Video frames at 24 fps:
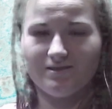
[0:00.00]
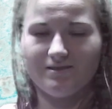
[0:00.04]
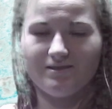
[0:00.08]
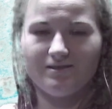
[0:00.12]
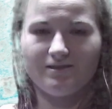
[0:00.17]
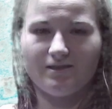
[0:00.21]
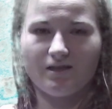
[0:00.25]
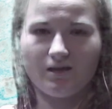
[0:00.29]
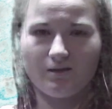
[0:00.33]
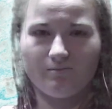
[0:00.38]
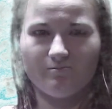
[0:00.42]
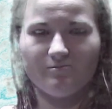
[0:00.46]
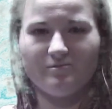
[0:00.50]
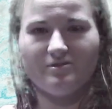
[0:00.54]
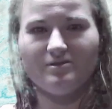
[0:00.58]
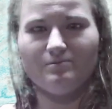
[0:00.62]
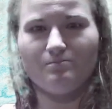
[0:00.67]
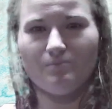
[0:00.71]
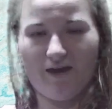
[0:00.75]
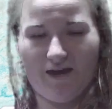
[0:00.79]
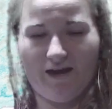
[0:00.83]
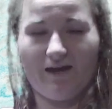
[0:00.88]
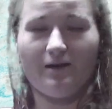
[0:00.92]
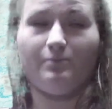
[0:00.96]
comes
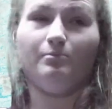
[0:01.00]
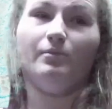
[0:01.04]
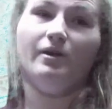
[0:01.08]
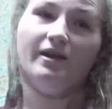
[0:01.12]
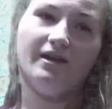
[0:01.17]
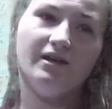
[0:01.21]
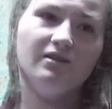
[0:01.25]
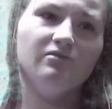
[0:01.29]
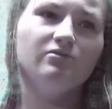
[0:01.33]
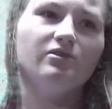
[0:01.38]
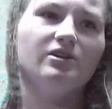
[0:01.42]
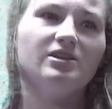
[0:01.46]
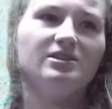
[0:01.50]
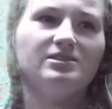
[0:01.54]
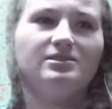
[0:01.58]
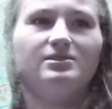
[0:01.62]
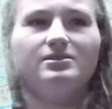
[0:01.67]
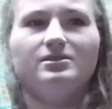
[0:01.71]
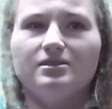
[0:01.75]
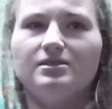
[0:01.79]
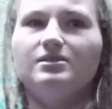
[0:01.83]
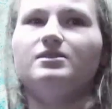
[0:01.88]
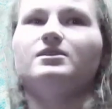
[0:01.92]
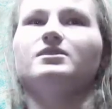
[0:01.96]
back, my advice
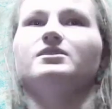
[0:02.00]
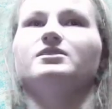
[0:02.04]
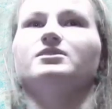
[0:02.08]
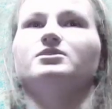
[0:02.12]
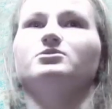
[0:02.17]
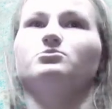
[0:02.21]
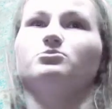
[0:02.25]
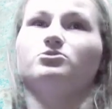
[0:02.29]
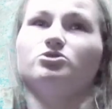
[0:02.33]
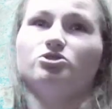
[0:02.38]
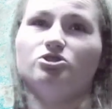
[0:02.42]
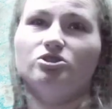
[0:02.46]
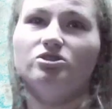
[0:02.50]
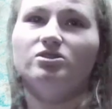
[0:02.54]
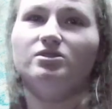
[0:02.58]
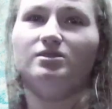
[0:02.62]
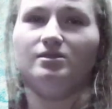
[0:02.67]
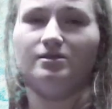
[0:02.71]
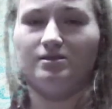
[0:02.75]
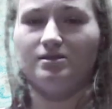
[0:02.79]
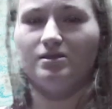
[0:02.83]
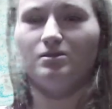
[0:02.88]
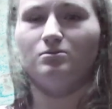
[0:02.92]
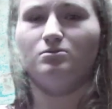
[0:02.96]
is when
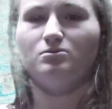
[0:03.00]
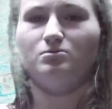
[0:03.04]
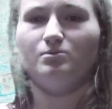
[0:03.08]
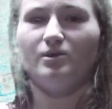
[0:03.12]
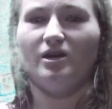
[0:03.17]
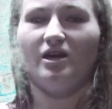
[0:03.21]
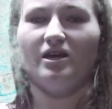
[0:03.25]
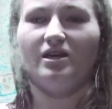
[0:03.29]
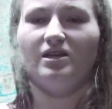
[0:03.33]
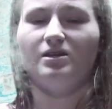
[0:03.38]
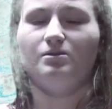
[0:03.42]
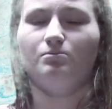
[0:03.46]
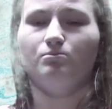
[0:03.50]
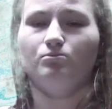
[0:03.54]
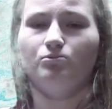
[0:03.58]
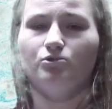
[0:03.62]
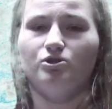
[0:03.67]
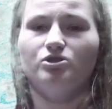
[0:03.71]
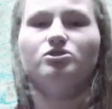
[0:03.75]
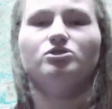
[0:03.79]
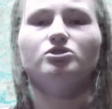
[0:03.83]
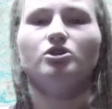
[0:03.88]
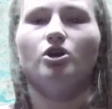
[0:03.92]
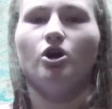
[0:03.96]
Jesus comes back and
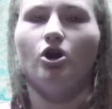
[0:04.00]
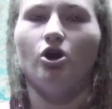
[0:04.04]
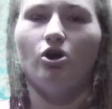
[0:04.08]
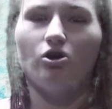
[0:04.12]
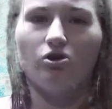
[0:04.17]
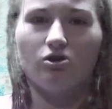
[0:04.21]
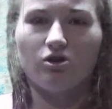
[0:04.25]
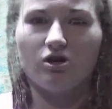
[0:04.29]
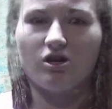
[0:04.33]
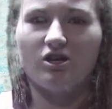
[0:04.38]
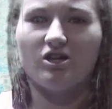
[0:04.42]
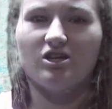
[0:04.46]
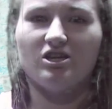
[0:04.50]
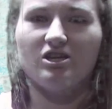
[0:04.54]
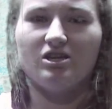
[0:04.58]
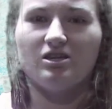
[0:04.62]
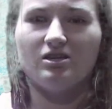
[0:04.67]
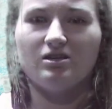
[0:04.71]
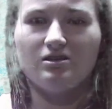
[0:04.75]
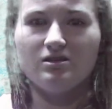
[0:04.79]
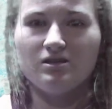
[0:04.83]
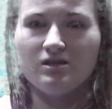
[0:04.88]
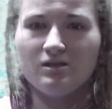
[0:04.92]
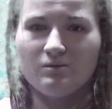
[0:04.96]
brings all the
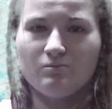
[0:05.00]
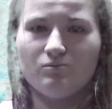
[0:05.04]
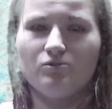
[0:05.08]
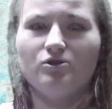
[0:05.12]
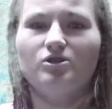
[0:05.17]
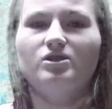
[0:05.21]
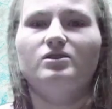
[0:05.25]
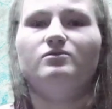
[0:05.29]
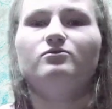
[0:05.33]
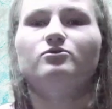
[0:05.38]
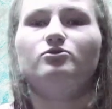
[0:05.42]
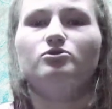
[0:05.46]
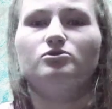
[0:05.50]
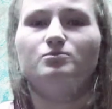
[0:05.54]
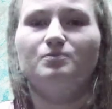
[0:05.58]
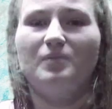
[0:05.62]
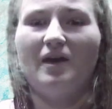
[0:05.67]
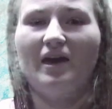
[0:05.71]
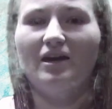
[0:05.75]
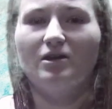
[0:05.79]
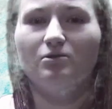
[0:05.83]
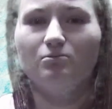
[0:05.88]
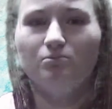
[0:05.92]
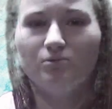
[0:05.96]
believers
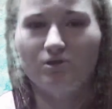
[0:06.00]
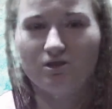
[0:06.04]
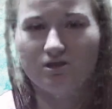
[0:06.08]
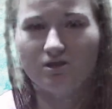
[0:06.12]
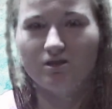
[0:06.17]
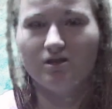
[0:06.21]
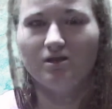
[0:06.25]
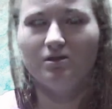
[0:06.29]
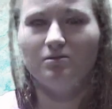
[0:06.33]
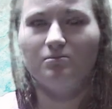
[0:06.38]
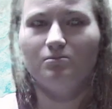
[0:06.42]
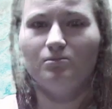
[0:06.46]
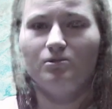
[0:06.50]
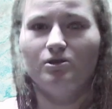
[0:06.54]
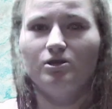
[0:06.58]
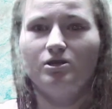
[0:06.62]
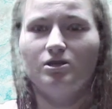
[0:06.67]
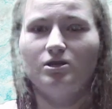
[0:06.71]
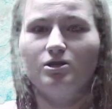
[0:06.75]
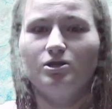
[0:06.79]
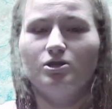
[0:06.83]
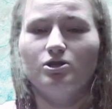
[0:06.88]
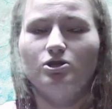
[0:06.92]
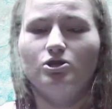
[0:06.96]
back with him,
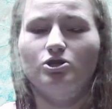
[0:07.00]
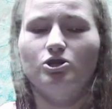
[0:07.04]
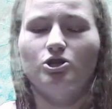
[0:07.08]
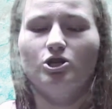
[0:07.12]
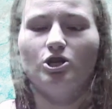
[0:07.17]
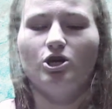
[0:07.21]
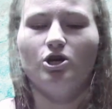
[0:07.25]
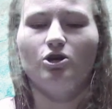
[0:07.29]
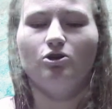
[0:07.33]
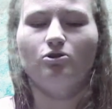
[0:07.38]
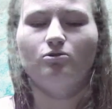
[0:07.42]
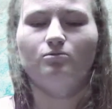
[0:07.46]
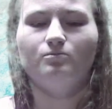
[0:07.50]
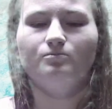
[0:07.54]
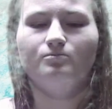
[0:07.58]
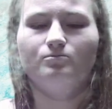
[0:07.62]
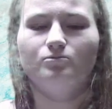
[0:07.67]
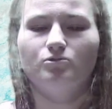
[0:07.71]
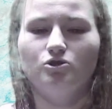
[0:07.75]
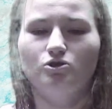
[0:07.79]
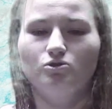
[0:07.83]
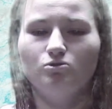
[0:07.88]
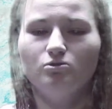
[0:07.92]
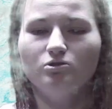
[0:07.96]

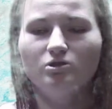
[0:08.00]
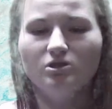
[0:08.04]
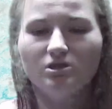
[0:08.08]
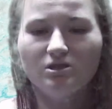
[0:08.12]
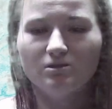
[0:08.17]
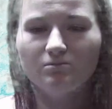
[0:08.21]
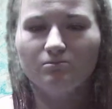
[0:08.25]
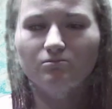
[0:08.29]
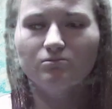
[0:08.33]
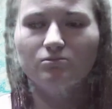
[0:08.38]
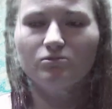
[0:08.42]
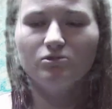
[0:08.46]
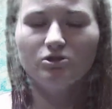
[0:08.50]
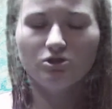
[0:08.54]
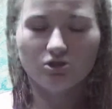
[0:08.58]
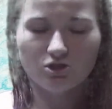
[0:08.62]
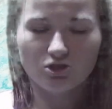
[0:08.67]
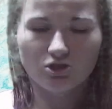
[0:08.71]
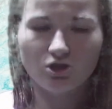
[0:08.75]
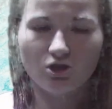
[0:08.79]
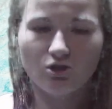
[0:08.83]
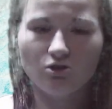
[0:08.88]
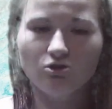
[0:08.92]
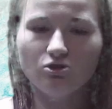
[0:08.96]
you
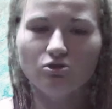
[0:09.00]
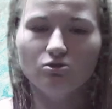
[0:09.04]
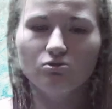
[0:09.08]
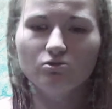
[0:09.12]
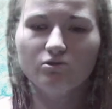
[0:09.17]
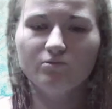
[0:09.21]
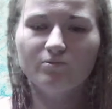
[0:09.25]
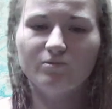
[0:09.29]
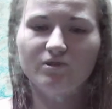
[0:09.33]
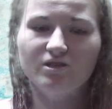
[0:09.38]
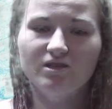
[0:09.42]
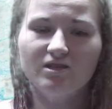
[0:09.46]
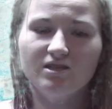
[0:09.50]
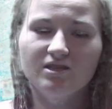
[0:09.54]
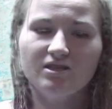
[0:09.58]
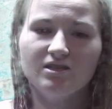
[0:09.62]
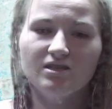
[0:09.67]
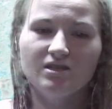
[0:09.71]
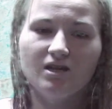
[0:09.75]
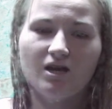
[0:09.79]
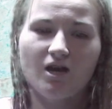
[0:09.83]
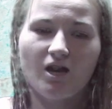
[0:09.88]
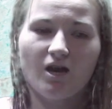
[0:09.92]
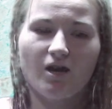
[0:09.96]
would be
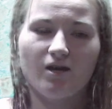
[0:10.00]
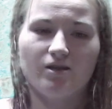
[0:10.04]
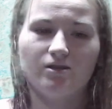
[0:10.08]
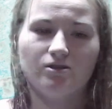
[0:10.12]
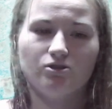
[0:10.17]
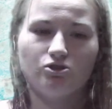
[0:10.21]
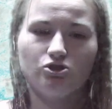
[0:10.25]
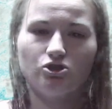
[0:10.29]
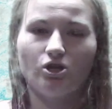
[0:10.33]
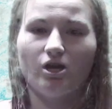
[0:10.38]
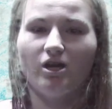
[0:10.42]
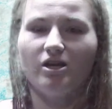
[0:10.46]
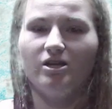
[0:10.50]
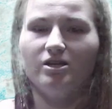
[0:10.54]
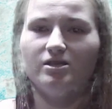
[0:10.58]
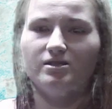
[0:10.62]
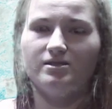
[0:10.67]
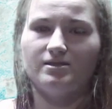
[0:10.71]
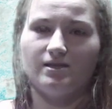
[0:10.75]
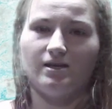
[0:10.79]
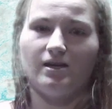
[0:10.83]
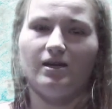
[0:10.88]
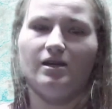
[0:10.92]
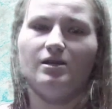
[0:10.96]
on the shiny
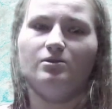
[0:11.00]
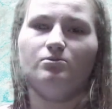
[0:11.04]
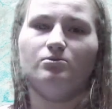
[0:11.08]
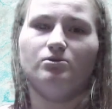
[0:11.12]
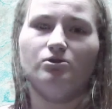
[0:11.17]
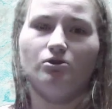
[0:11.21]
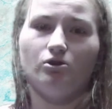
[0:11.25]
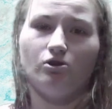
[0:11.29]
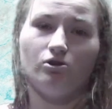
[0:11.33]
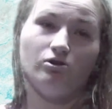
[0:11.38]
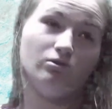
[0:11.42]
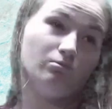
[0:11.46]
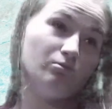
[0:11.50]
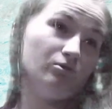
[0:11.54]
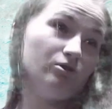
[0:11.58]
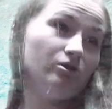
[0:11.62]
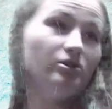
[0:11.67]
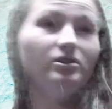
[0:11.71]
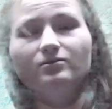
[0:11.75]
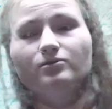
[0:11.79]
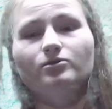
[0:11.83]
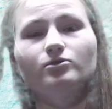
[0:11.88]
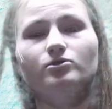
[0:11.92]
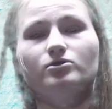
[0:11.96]
side with all the
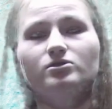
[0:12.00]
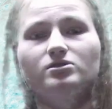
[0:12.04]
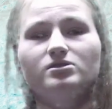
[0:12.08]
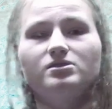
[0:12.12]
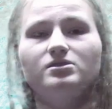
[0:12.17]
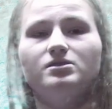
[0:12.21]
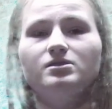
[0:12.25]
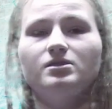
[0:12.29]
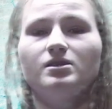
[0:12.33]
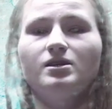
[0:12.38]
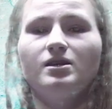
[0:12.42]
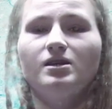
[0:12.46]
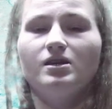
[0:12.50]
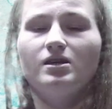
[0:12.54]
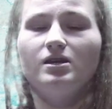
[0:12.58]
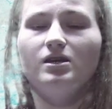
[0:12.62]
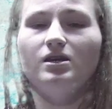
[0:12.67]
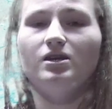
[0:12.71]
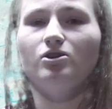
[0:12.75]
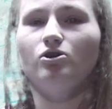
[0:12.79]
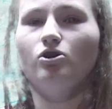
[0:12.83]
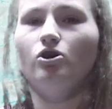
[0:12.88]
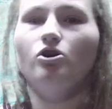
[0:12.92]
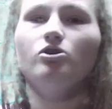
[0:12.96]
believers,
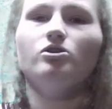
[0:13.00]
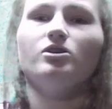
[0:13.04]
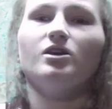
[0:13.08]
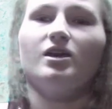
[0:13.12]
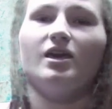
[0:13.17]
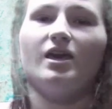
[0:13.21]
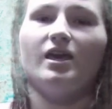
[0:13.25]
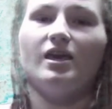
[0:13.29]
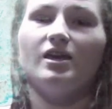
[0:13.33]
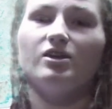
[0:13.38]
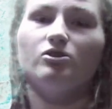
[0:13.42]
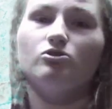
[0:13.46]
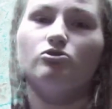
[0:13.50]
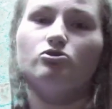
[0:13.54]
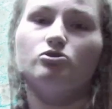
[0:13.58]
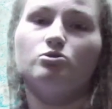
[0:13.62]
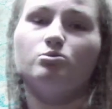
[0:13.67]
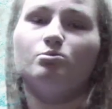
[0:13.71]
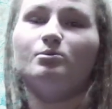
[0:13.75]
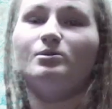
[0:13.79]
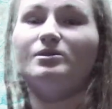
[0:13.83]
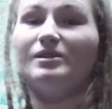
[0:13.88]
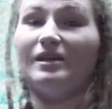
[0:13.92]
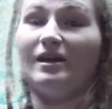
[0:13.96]
and all the haters
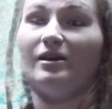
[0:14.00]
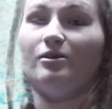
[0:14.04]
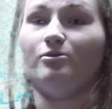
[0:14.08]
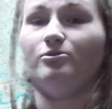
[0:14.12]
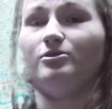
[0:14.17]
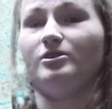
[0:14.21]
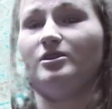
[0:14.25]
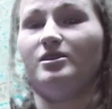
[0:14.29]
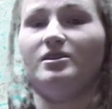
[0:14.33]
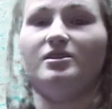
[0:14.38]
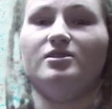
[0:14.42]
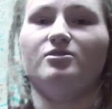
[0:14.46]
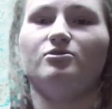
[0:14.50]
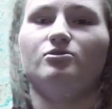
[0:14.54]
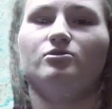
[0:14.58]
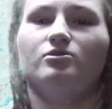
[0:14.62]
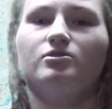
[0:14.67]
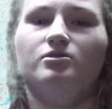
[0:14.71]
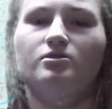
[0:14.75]
will be down here.